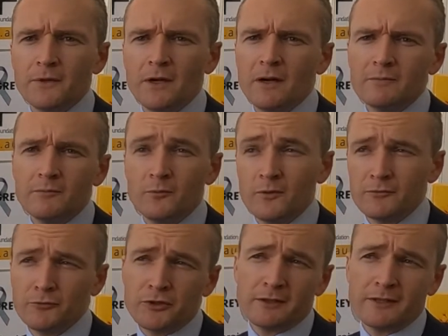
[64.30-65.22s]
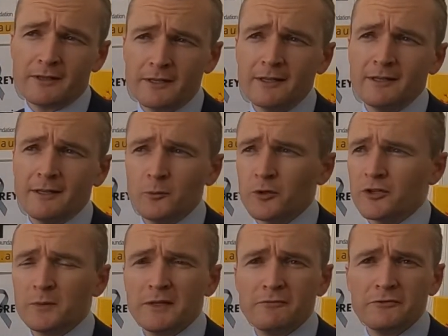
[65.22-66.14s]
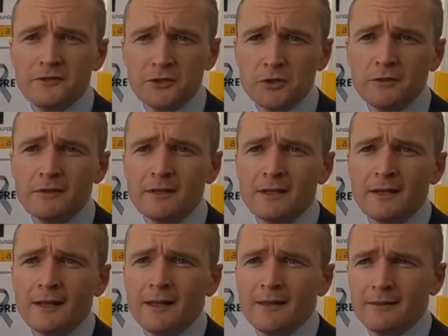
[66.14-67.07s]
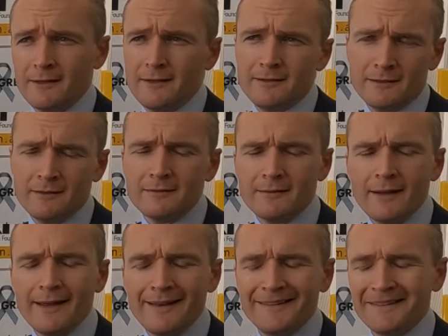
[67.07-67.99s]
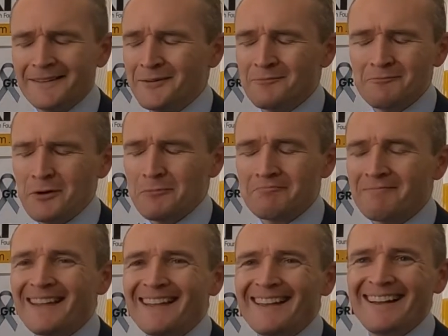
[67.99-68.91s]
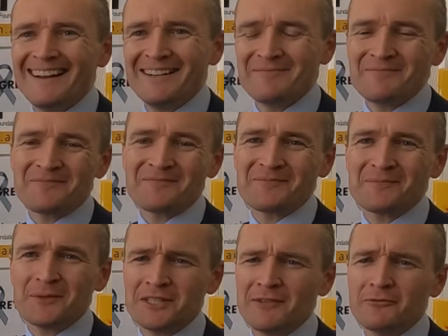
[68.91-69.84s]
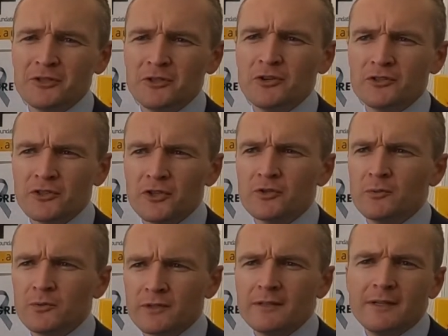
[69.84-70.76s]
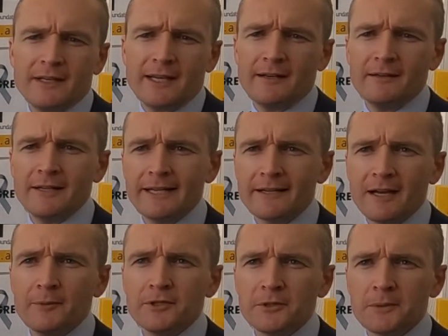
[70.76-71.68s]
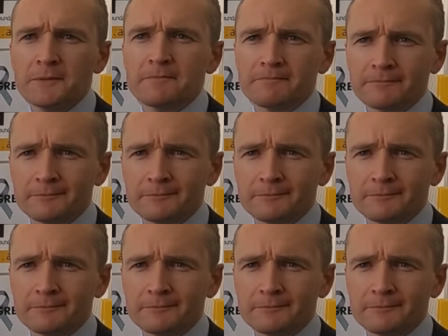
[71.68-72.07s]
no, I was originally thinking I wanted to be a physician. Then I did it, and then, you know. But definitely neurosurgery was, again, a latecomer to it.